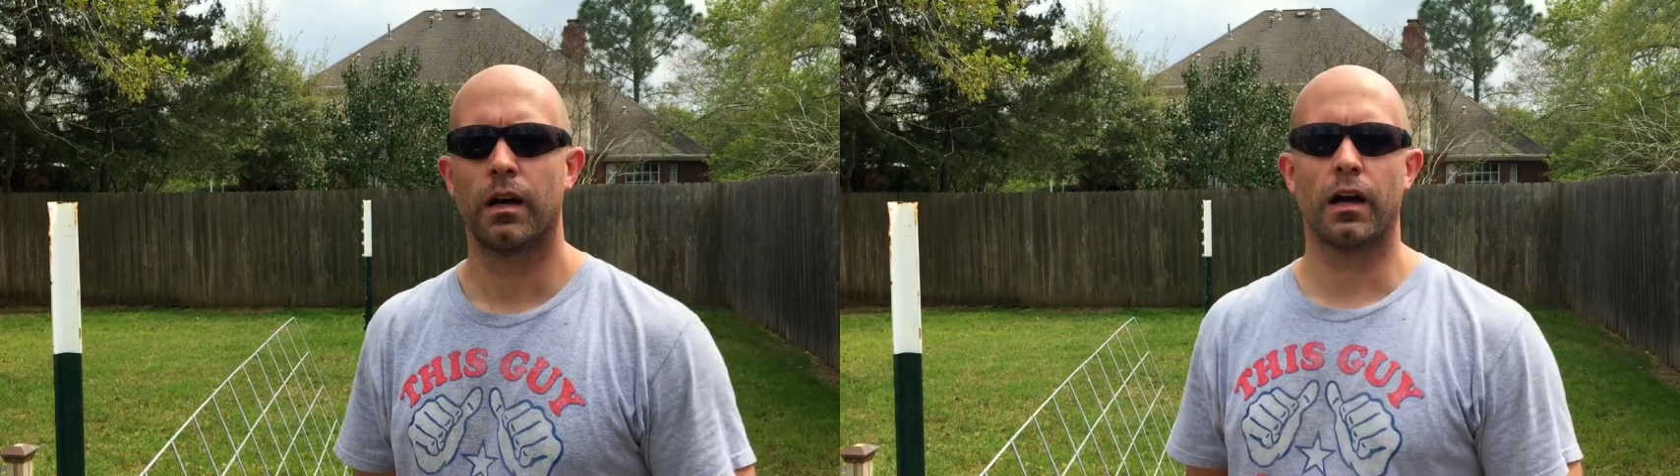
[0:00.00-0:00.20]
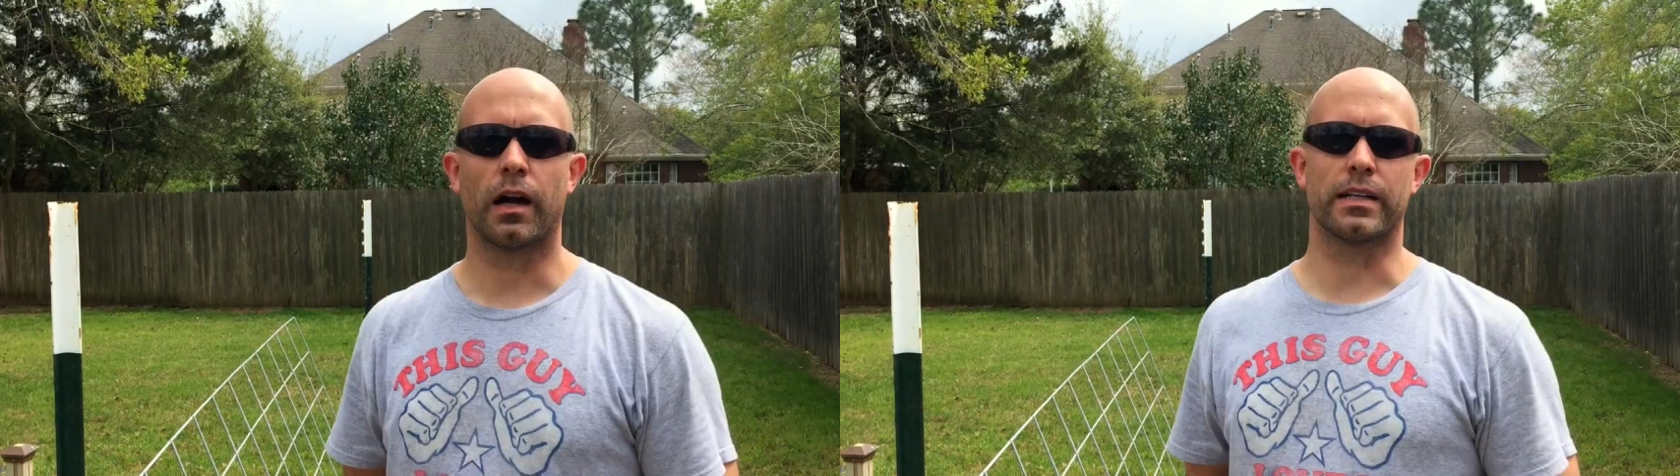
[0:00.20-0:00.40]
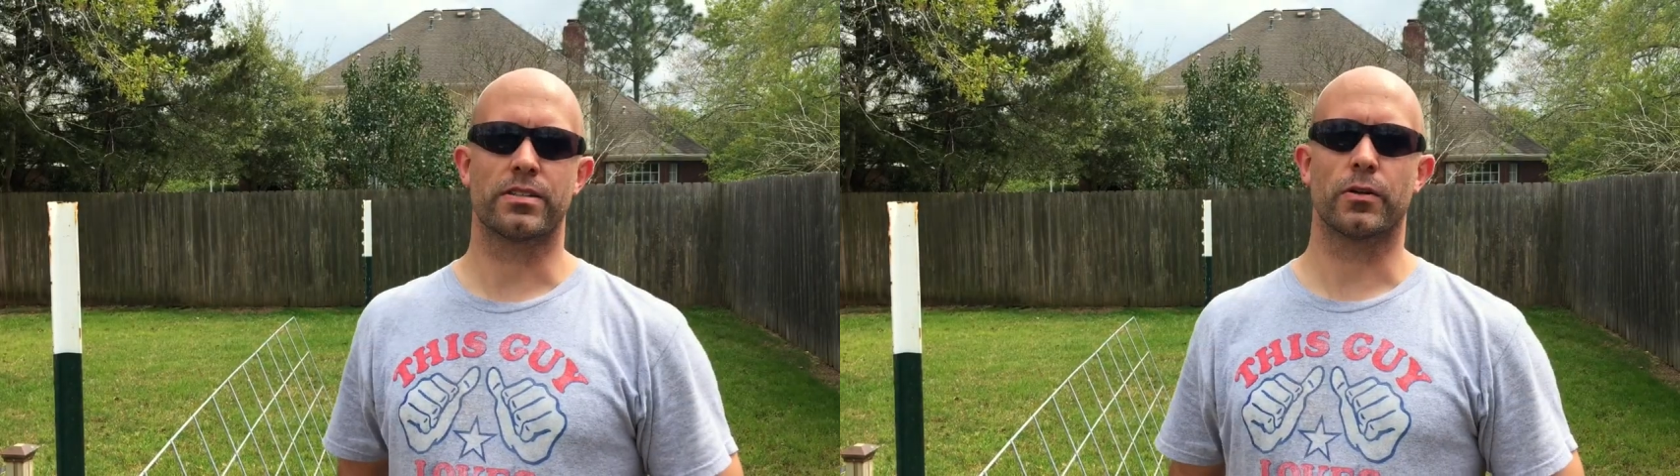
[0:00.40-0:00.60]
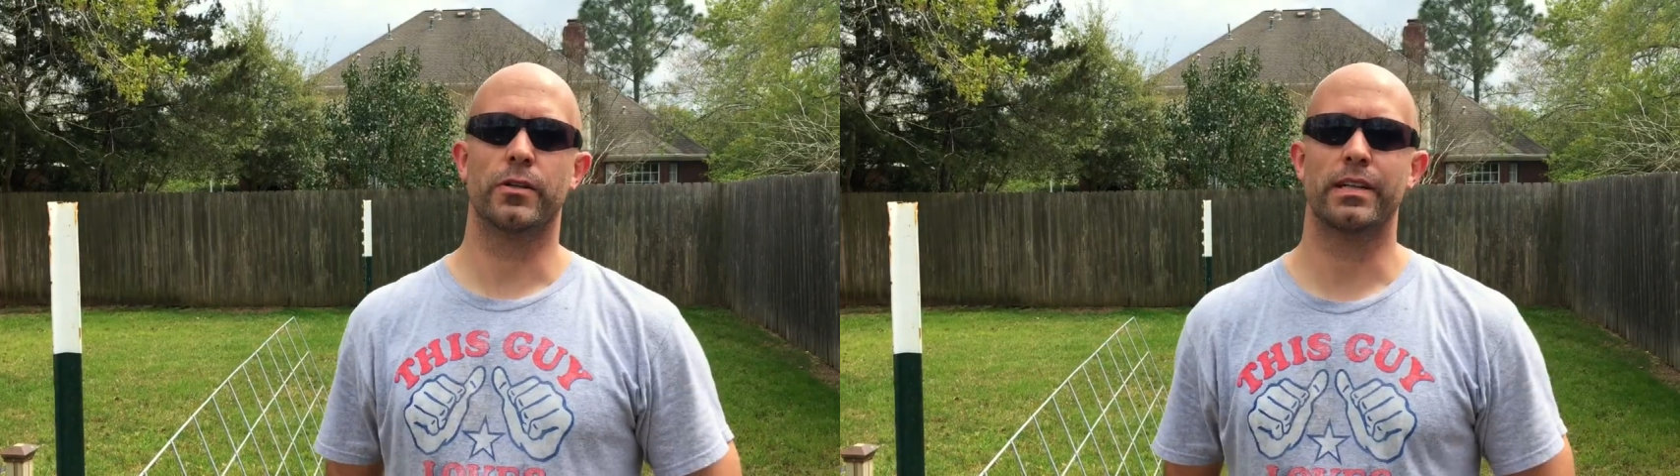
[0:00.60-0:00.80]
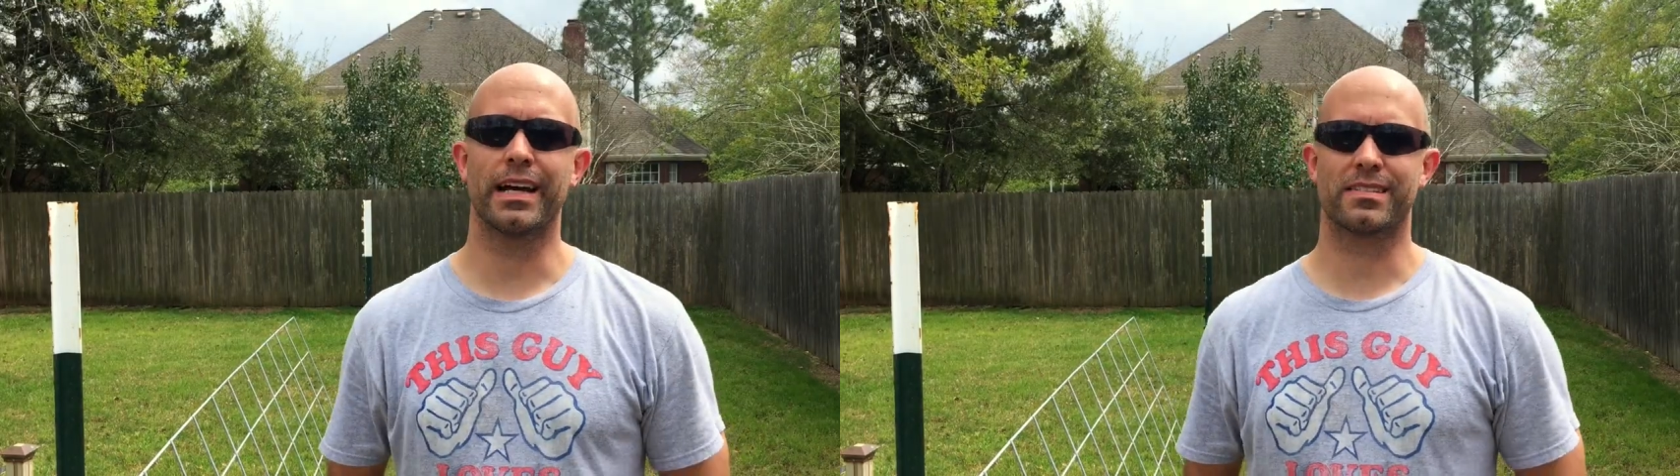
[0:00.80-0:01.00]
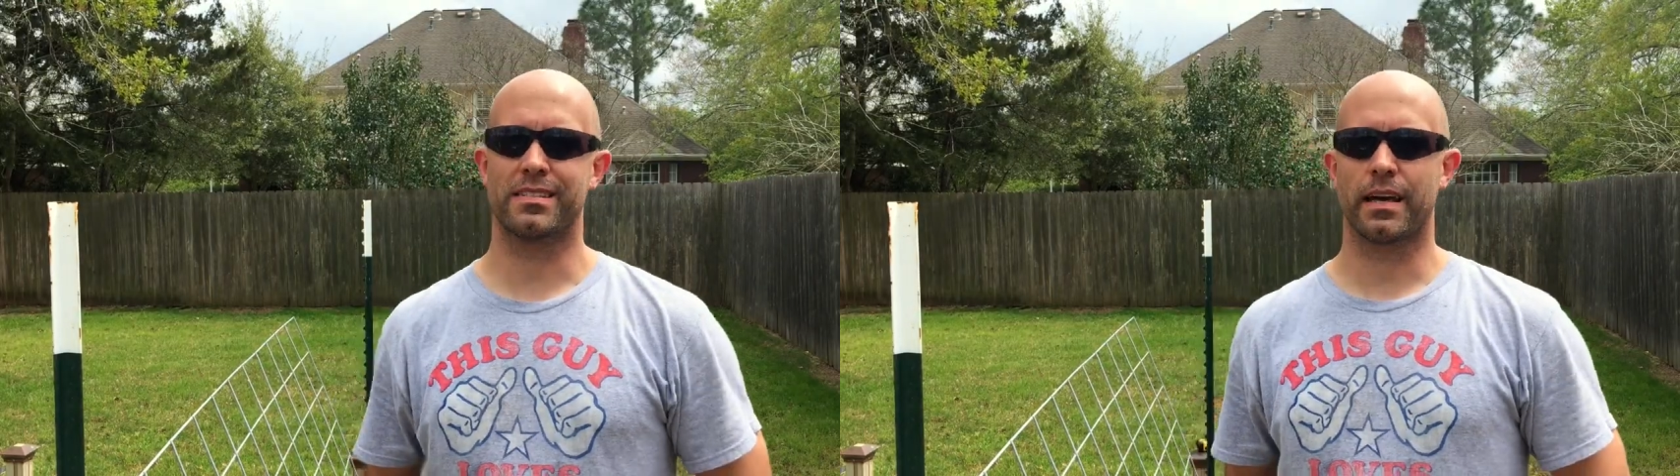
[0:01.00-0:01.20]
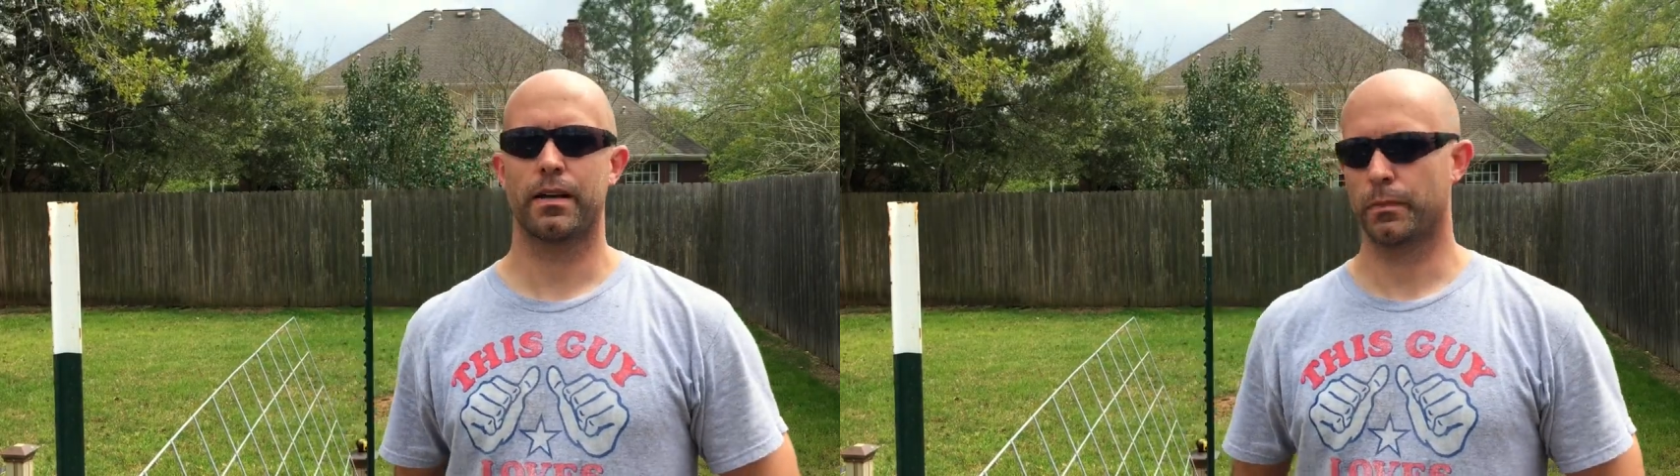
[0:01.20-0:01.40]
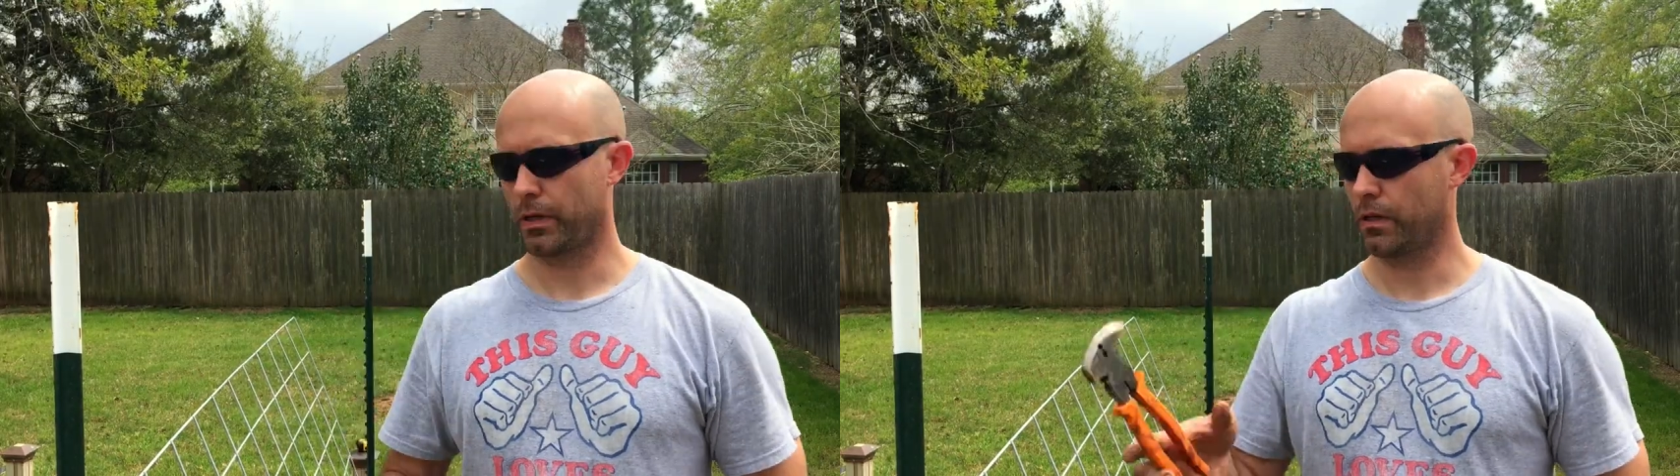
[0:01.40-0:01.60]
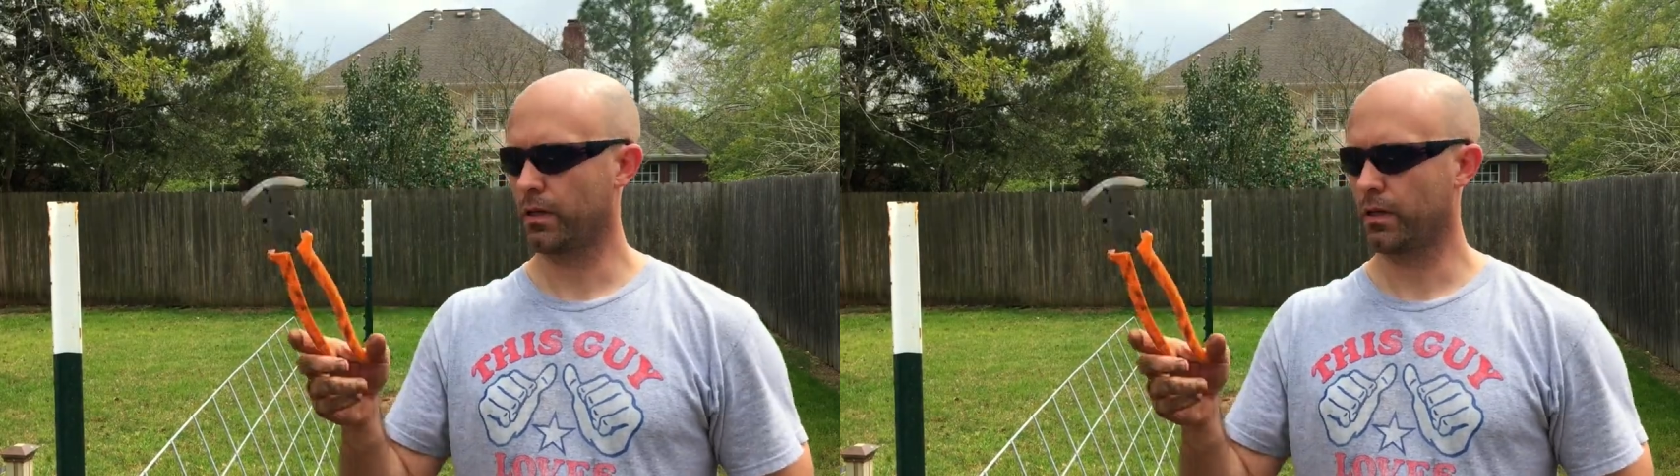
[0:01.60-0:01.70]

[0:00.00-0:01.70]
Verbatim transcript: All right, so your next step,